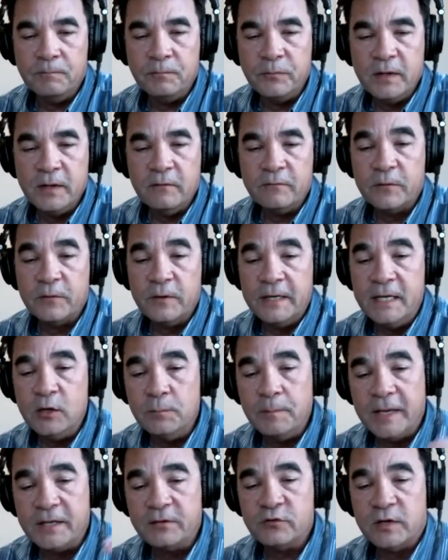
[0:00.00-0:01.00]
for
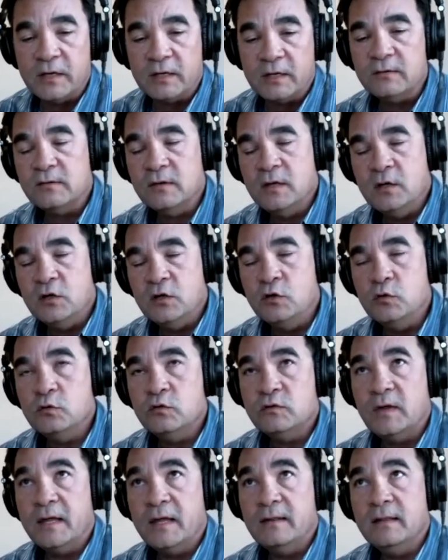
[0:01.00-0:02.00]
Negometrix, you
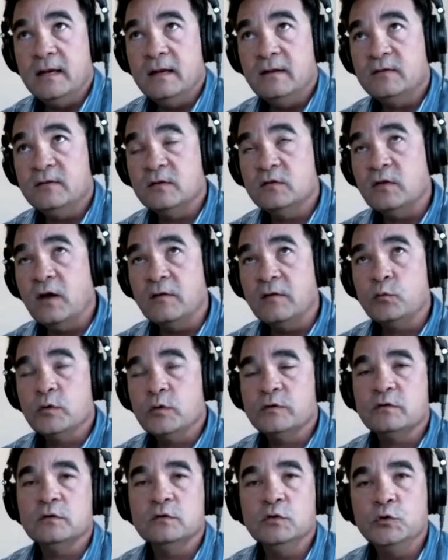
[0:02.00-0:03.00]
said that it's a
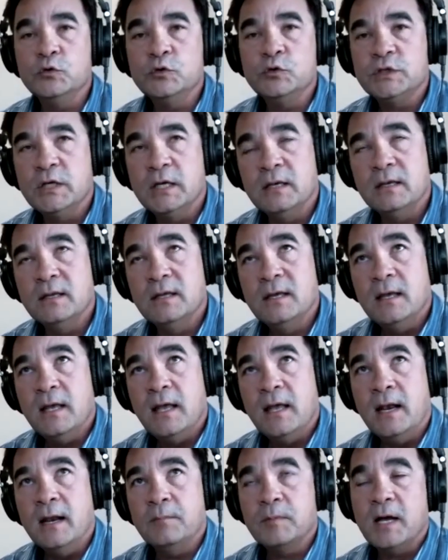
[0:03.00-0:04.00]
software solution,
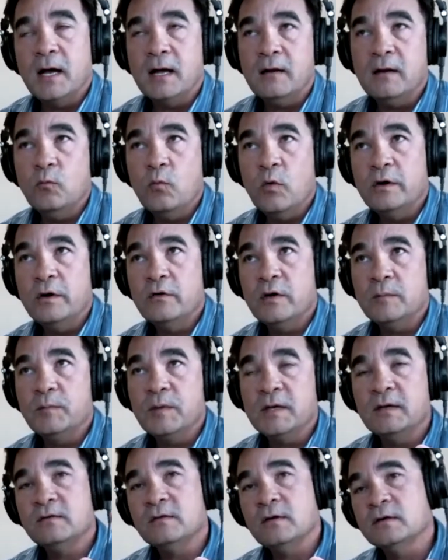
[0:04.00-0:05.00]
and I'm kind of wondering,
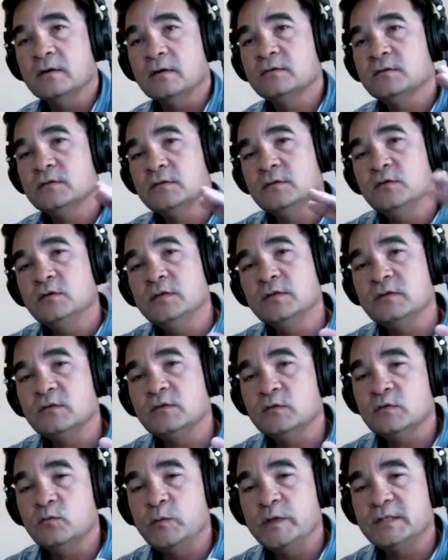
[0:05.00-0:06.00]
because our
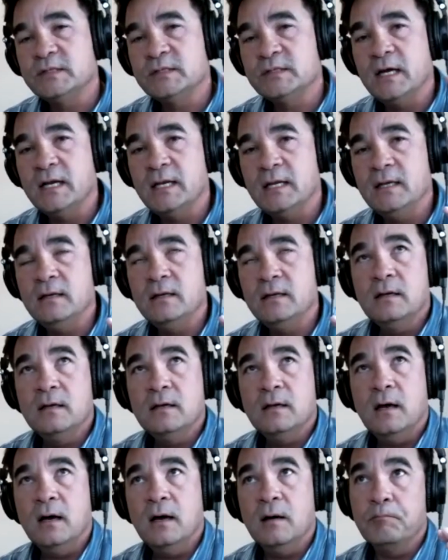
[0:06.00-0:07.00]
students, we study
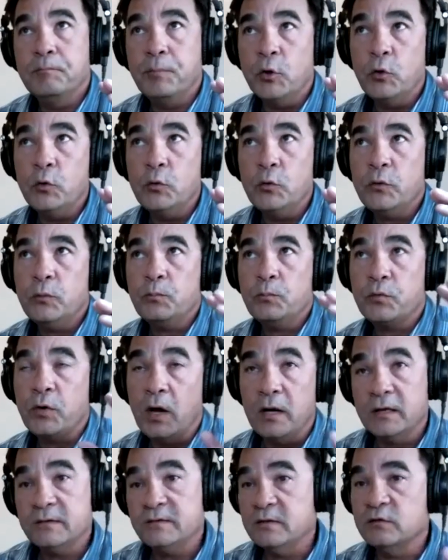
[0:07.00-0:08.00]
both
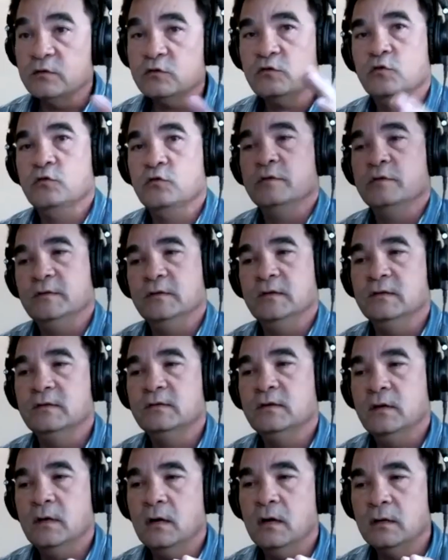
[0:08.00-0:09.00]
products and
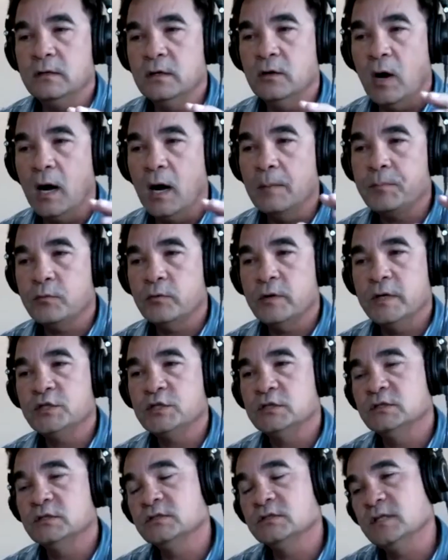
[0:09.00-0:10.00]
services,
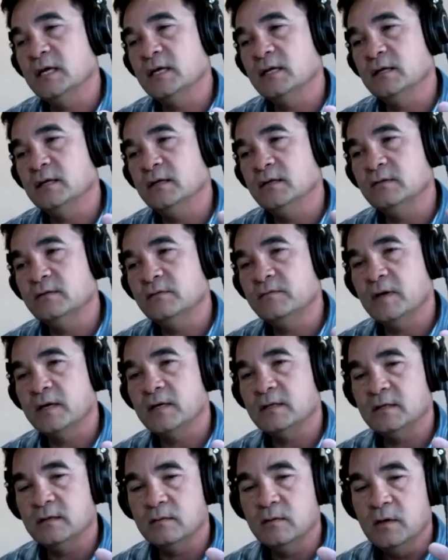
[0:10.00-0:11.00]
operations that is
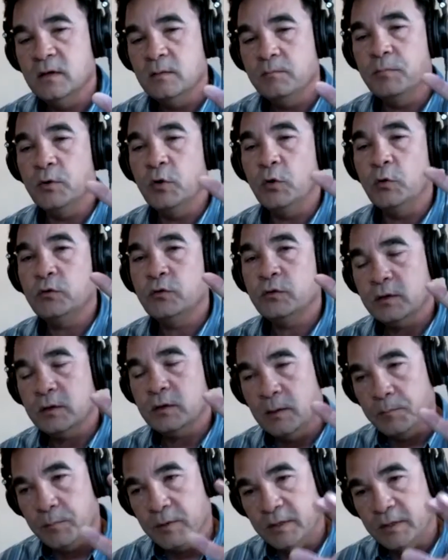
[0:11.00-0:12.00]
affecting both
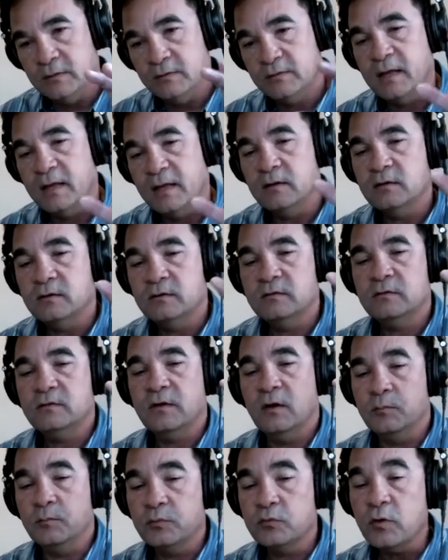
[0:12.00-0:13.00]
companies that
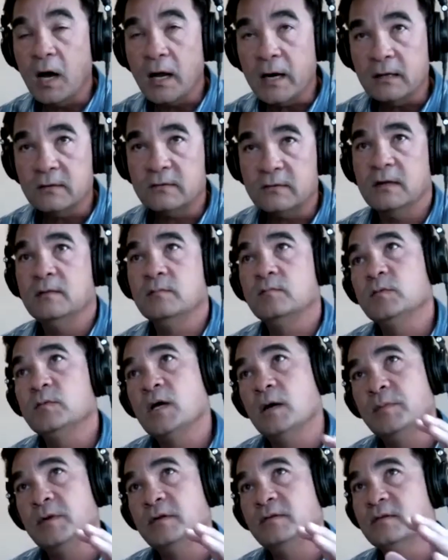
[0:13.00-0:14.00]
sell products and
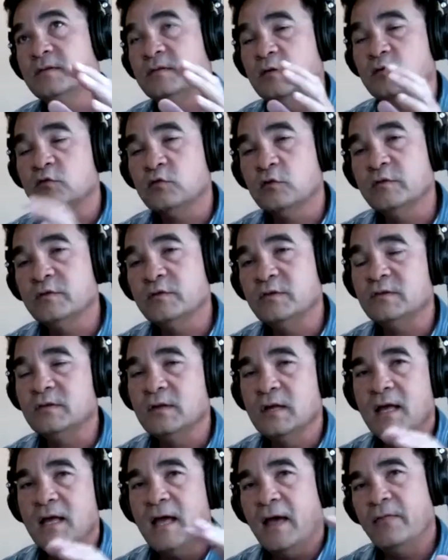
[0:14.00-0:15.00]
companies that sell services.
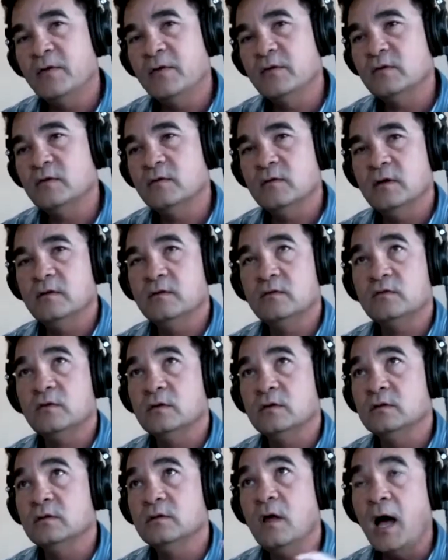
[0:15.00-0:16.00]
And there's a
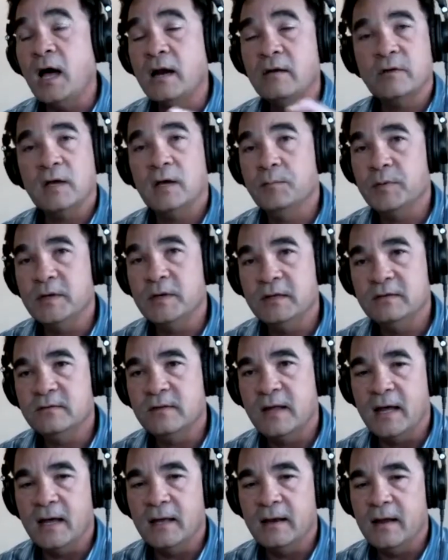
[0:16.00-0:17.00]
lot of companies
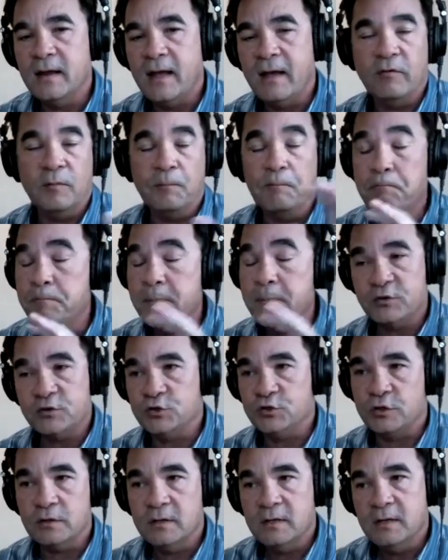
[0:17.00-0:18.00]
that have a
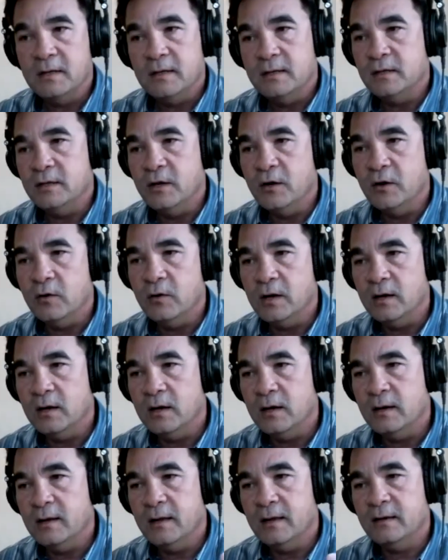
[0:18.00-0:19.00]
mixture,
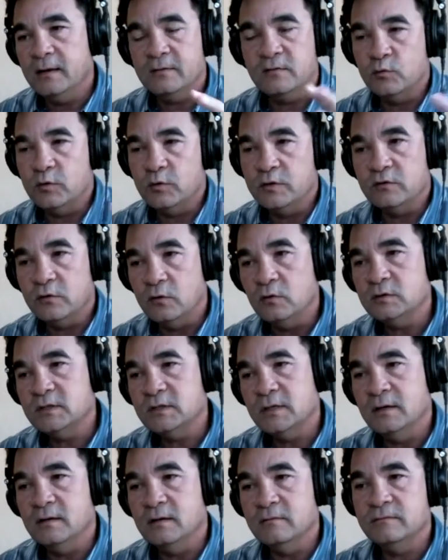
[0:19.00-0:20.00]
and it's a result
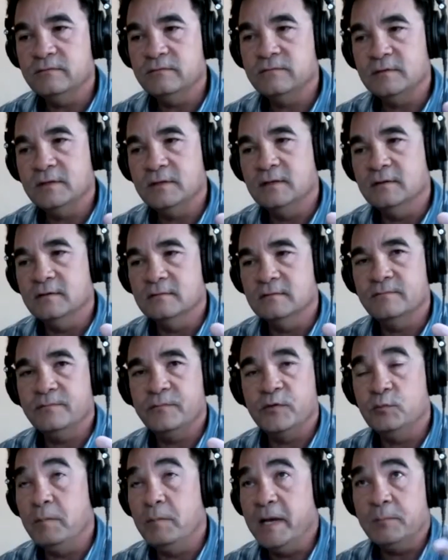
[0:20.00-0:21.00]
of,
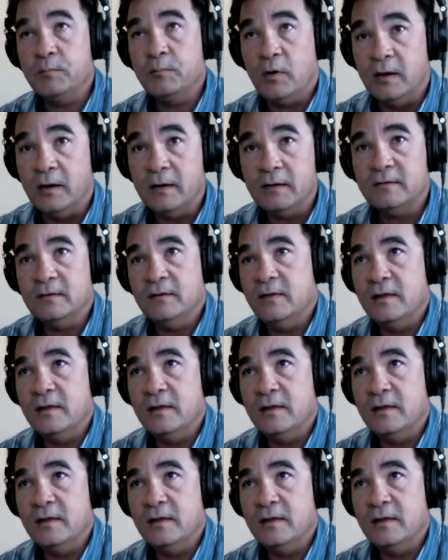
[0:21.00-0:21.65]
you make products and then